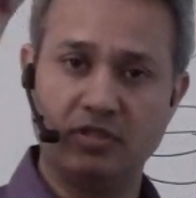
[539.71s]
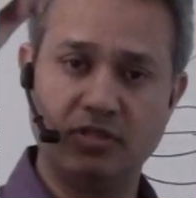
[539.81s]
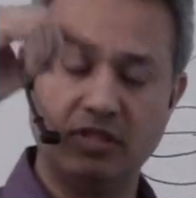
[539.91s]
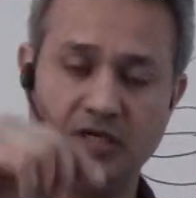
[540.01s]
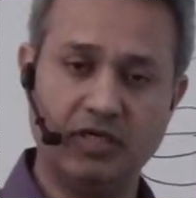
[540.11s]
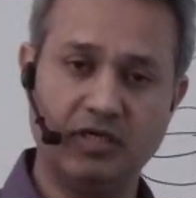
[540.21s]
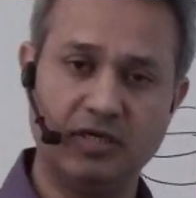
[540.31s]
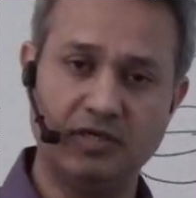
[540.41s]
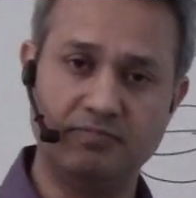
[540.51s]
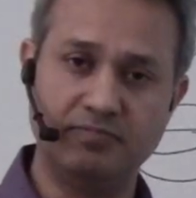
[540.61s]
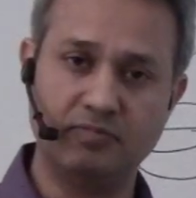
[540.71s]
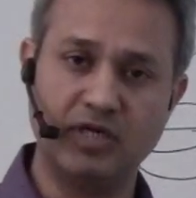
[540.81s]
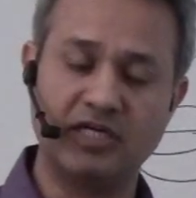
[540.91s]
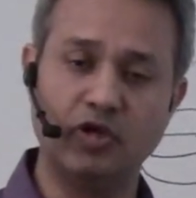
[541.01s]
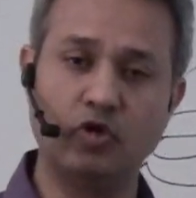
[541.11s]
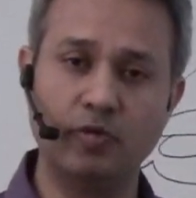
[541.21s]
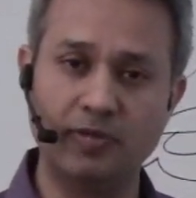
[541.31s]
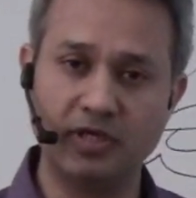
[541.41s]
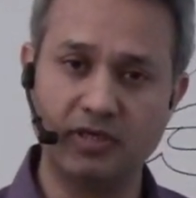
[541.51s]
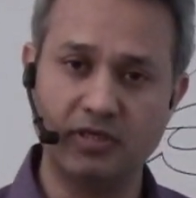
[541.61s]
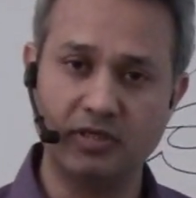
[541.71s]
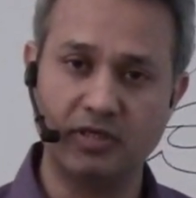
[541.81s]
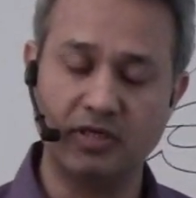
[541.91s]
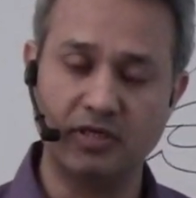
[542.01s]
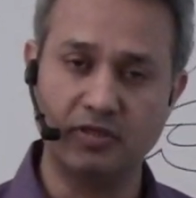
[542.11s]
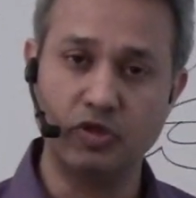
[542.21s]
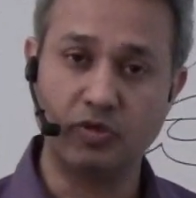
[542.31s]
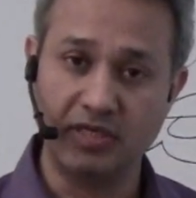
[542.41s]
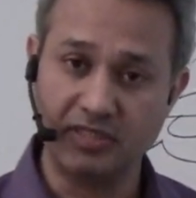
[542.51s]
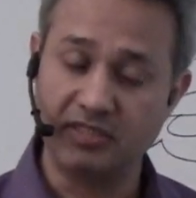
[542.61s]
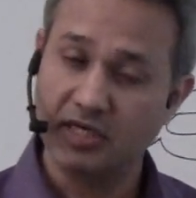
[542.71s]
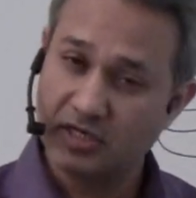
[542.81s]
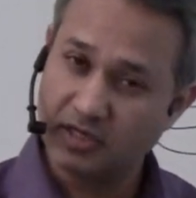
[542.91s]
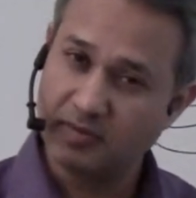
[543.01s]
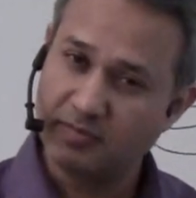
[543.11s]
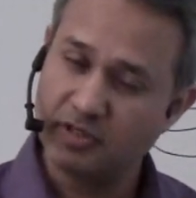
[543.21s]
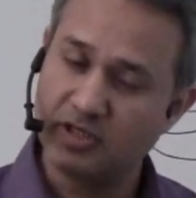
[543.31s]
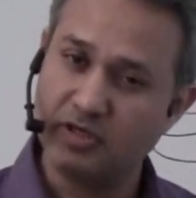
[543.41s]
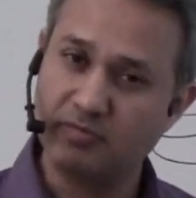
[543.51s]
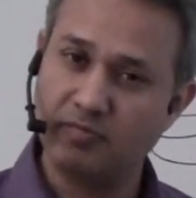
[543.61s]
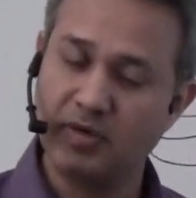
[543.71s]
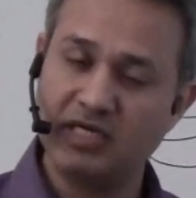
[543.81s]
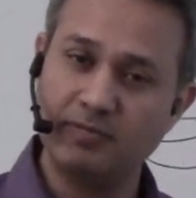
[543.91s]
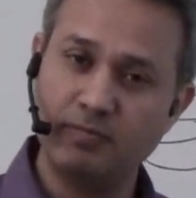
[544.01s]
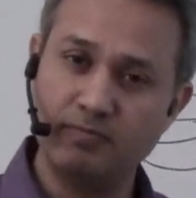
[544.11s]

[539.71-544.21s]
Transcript: the uh, multilobed uh, nucleus remember the multi